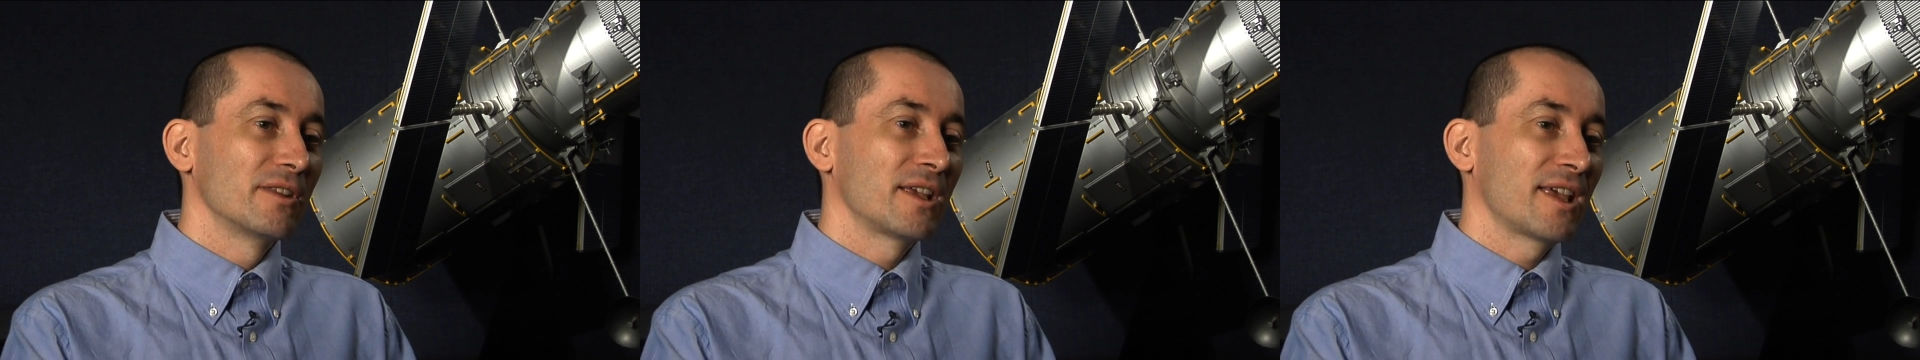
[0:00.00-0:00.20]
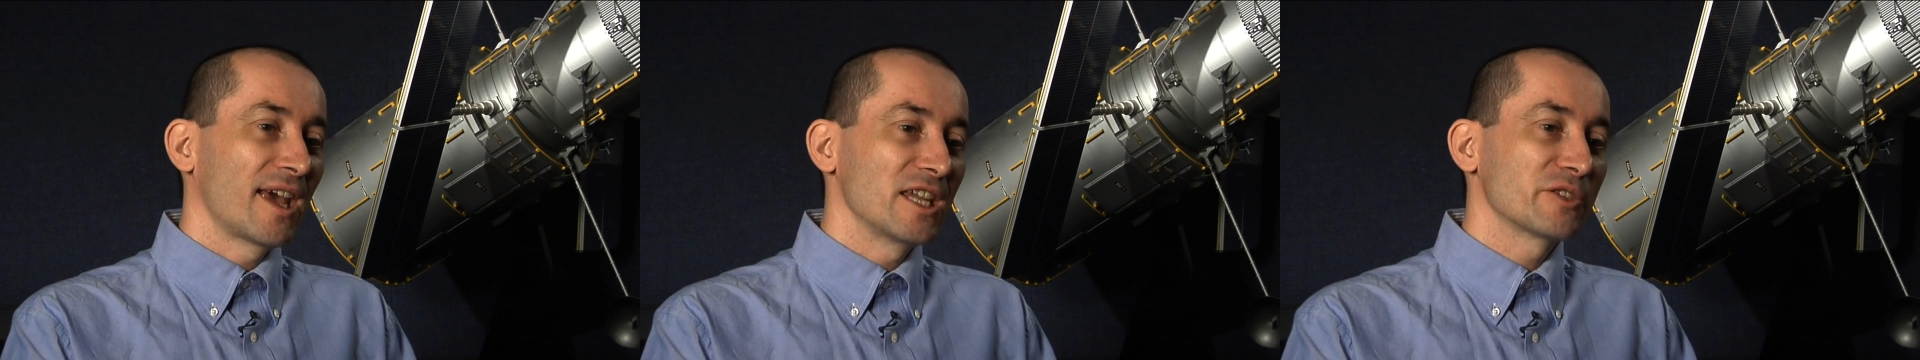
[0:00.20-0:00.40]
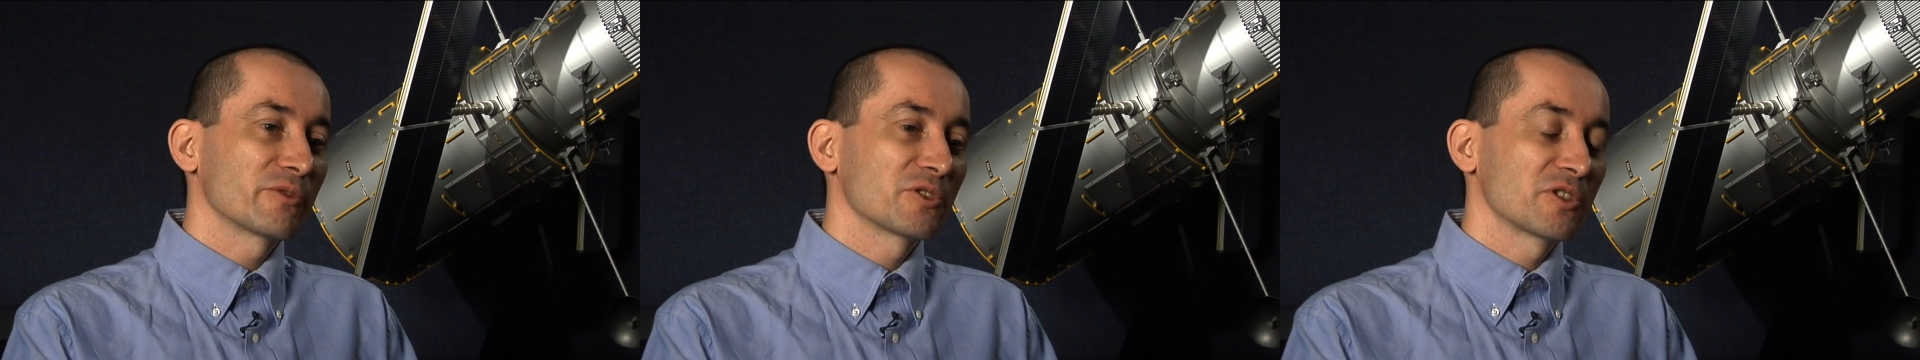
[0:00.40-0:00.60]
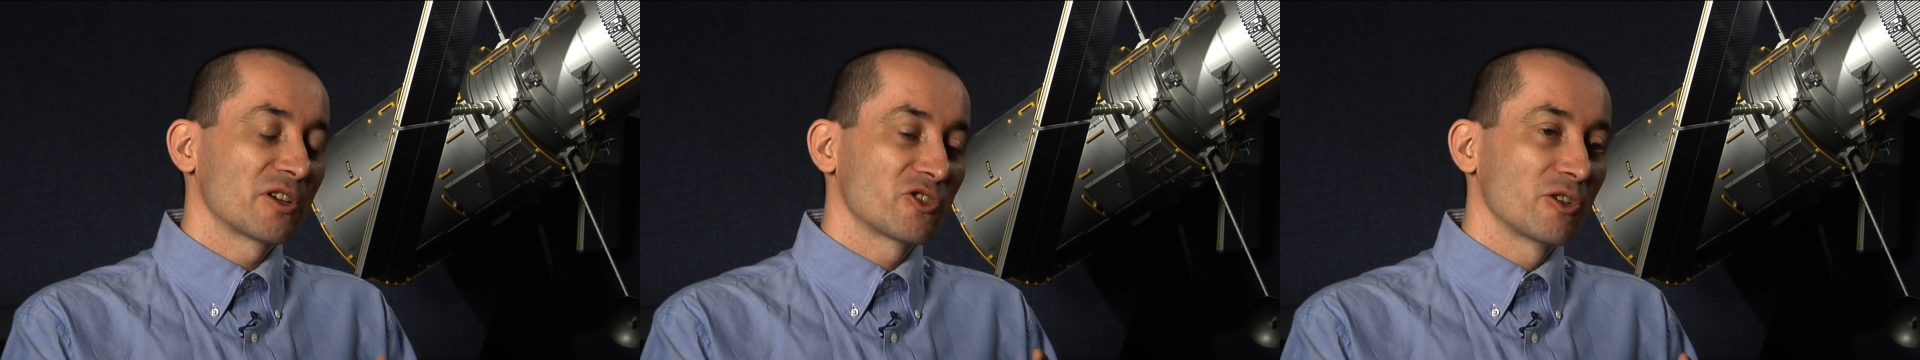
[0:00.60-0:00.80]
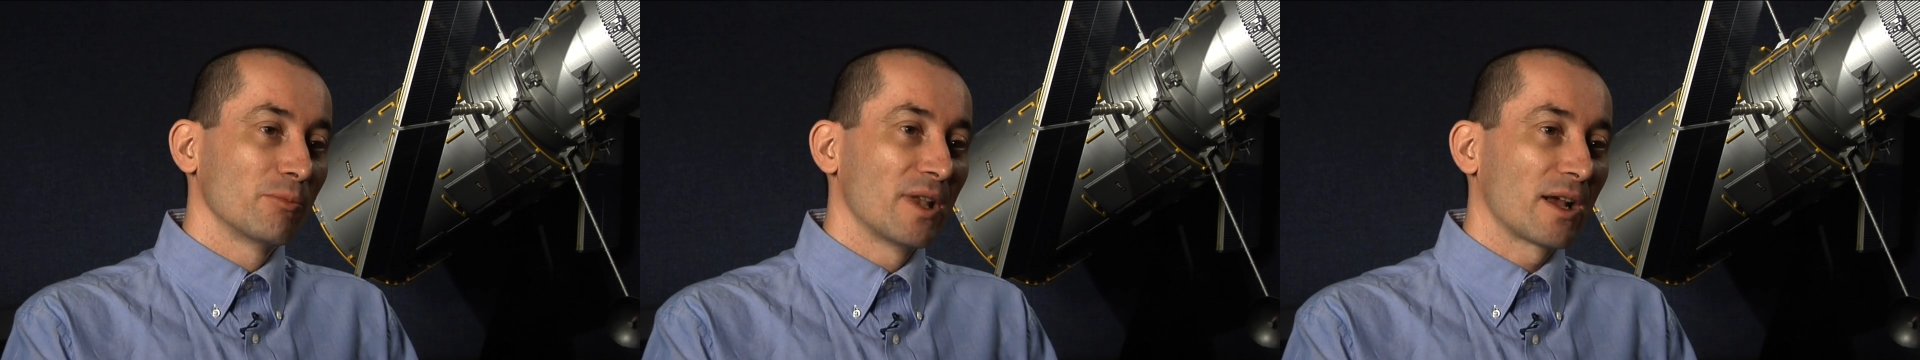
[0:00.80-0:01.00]
the case for
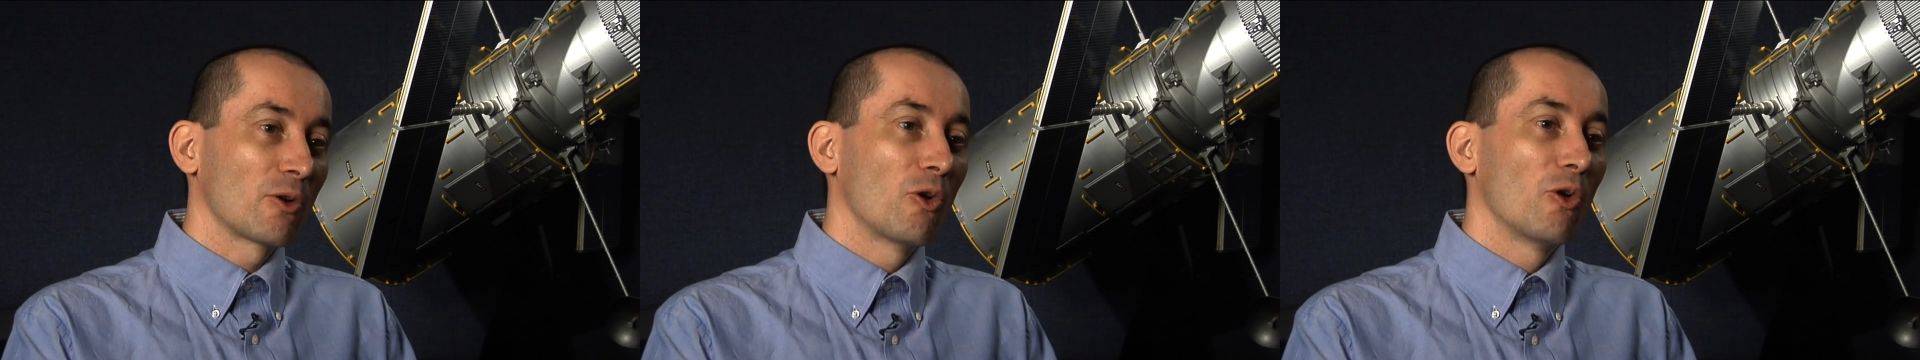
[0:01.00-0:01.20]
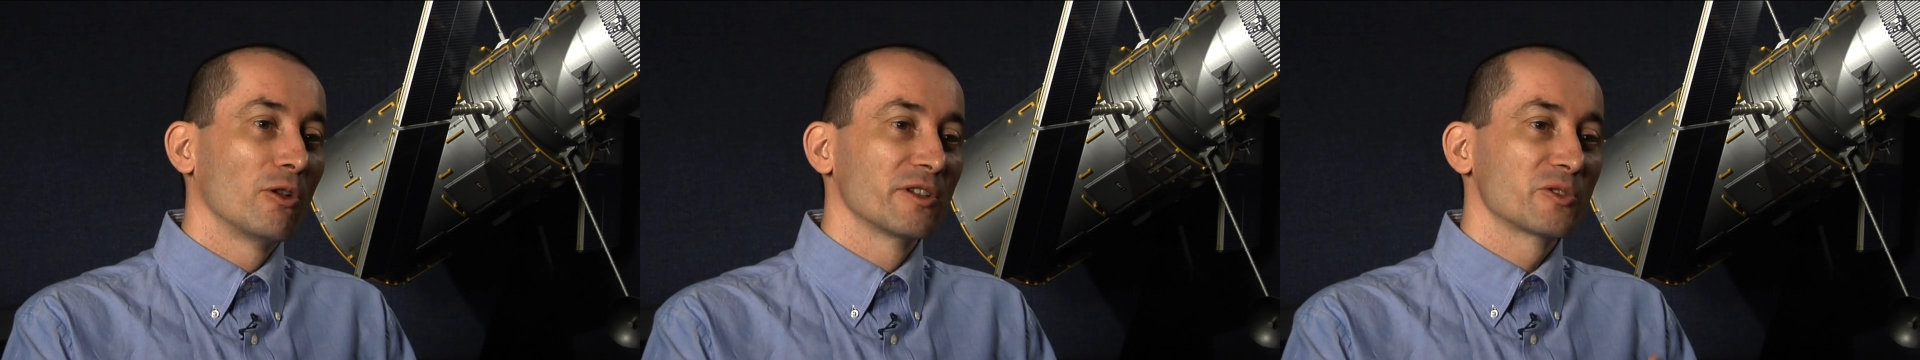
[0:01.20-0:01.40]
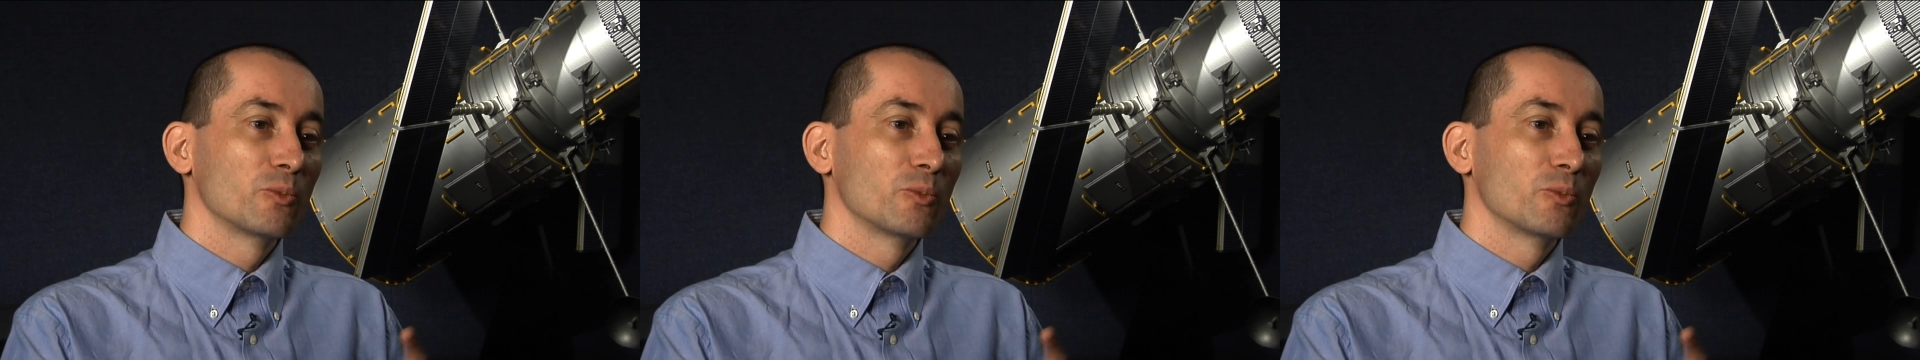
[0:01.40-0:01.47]
such a black hole